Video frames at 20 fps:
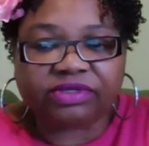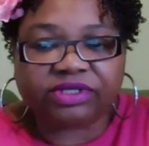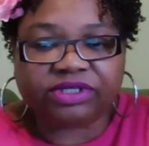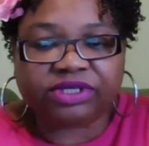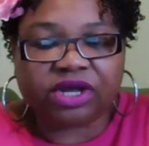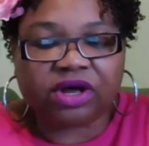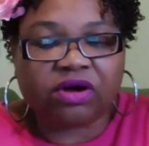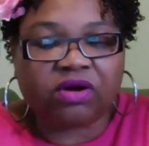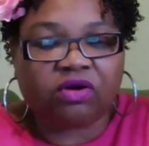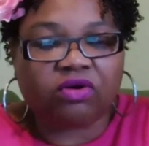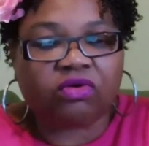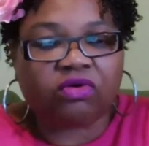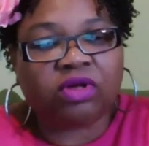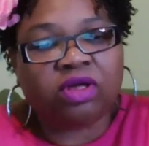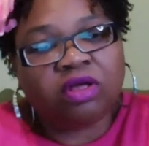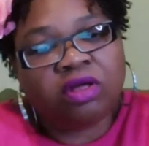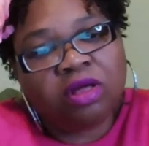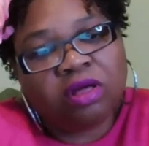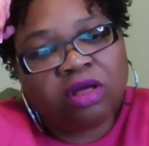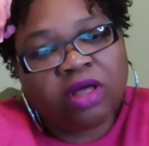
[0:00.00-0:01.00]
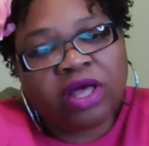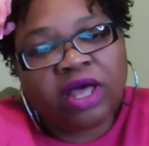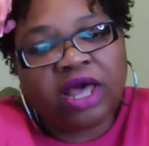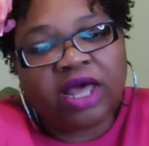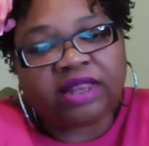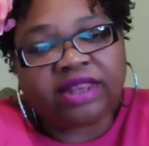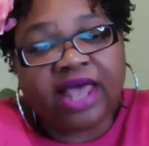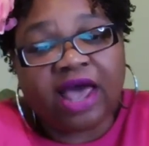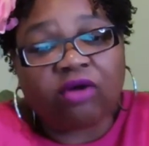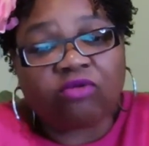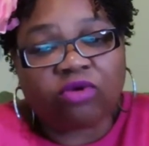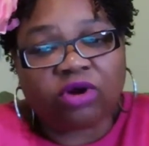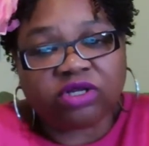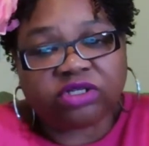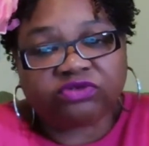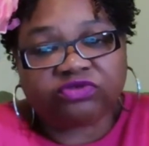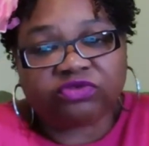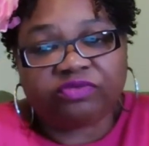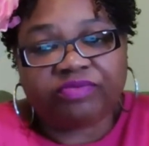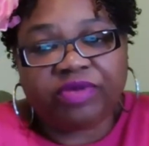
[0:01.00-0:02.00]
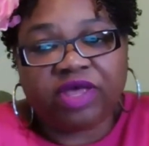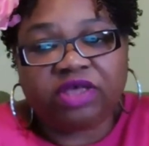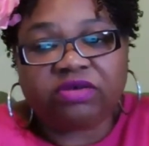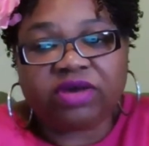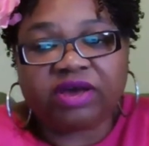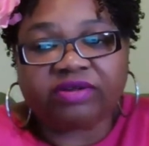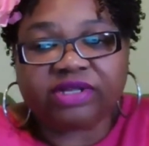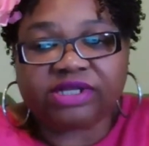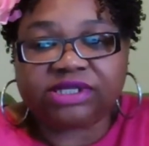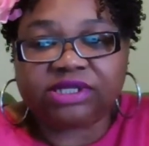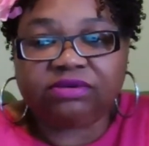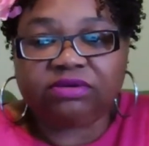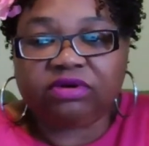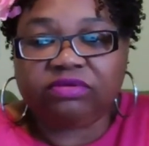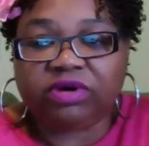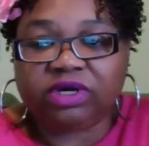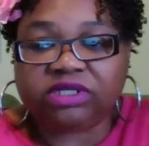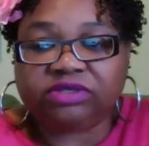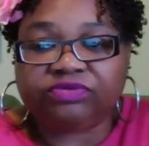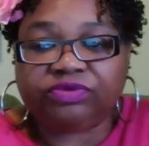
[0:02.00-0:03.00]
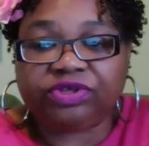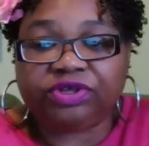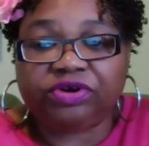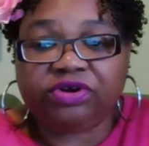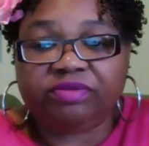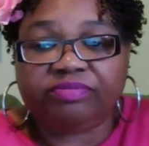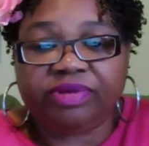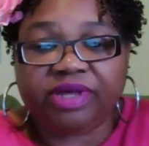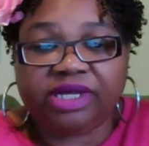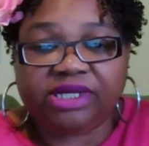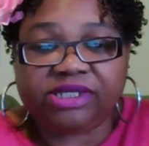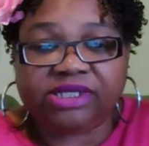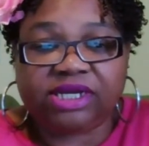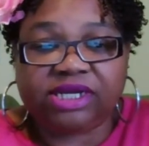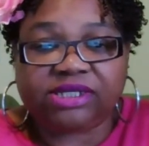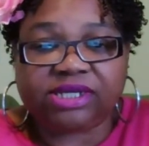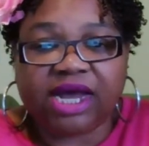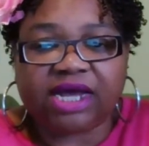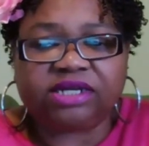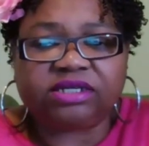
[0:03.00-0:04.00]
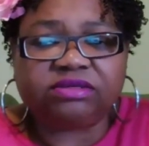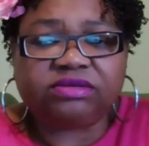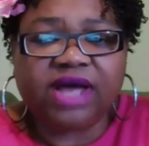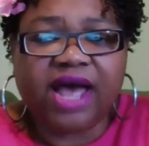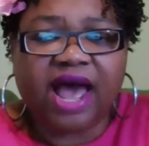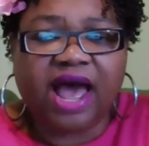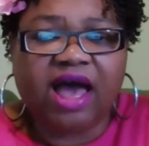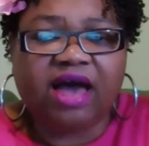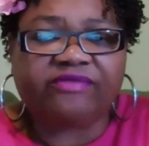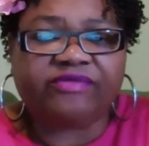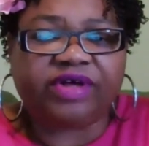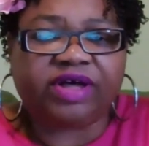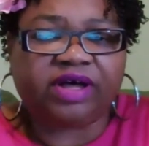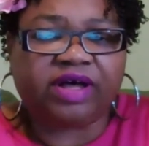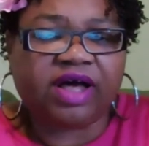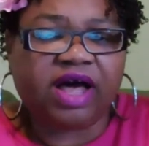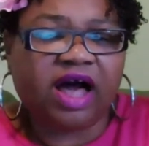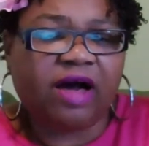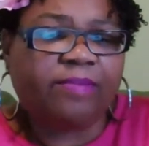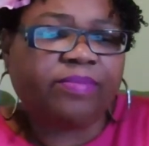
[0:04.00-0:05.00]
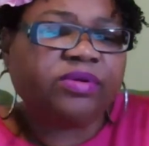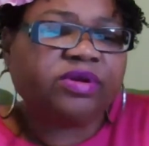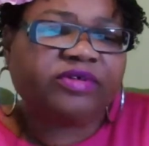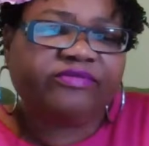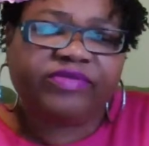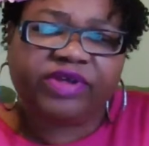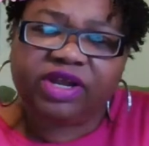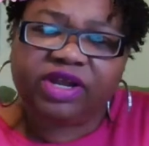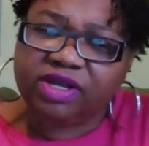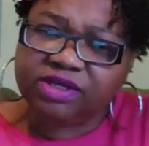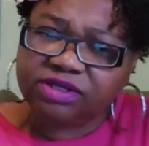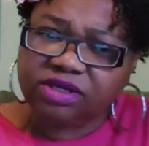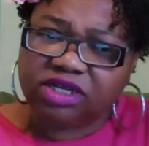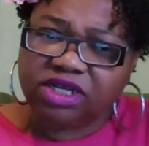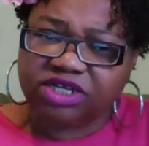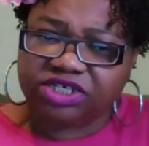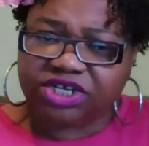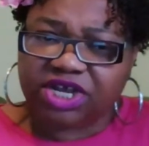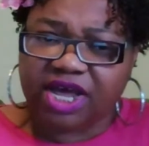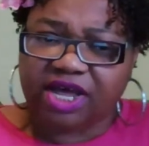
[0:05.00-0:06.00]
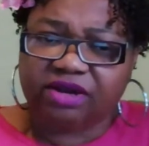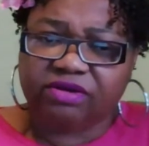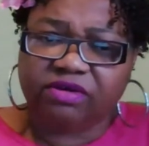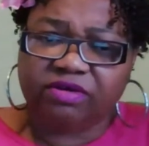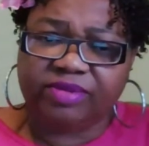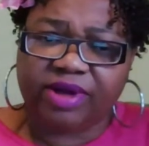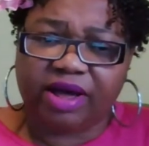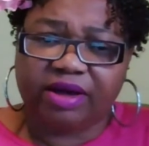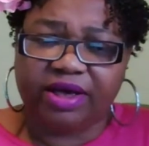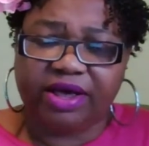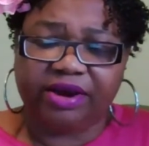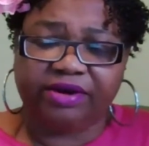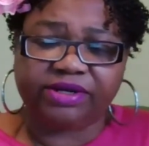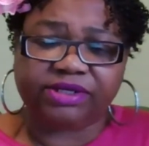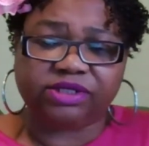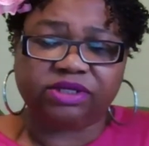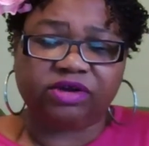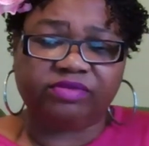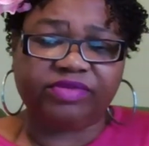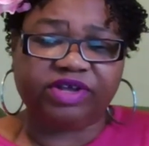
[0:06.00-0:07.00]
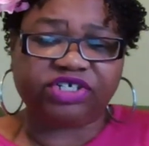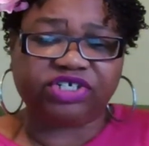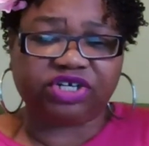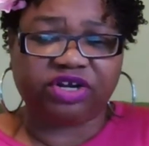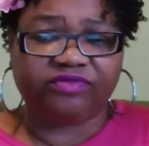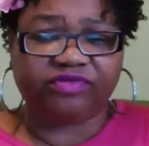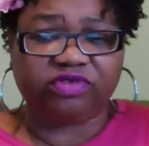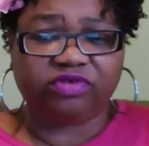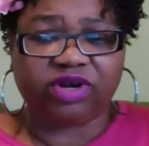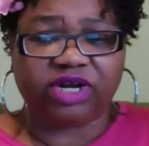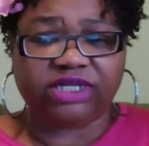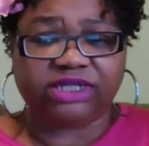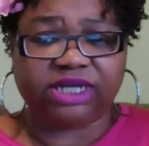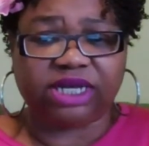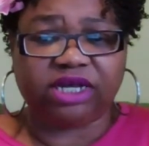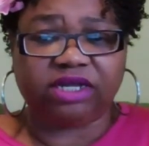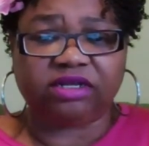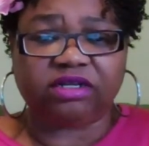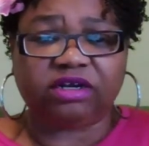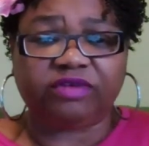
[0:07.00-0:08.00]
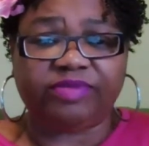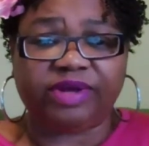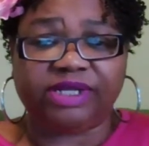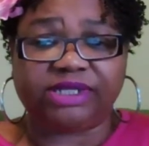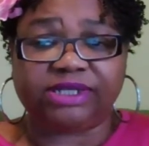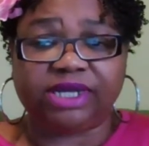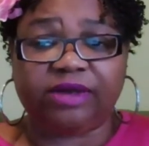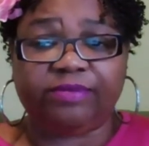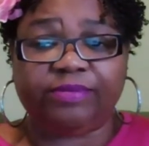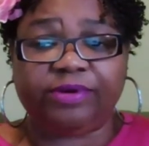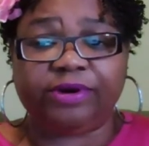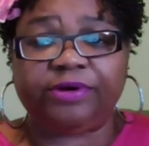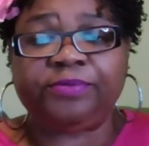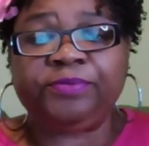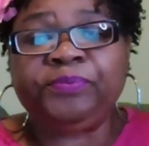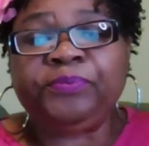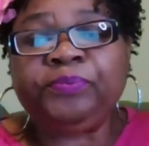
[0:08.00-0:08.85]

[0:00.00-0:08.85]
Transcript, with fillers: So that works for me. You have to see what works for your business. I do have a couple of videos on the channel about errors and omission if you want to dig a little bit deeper.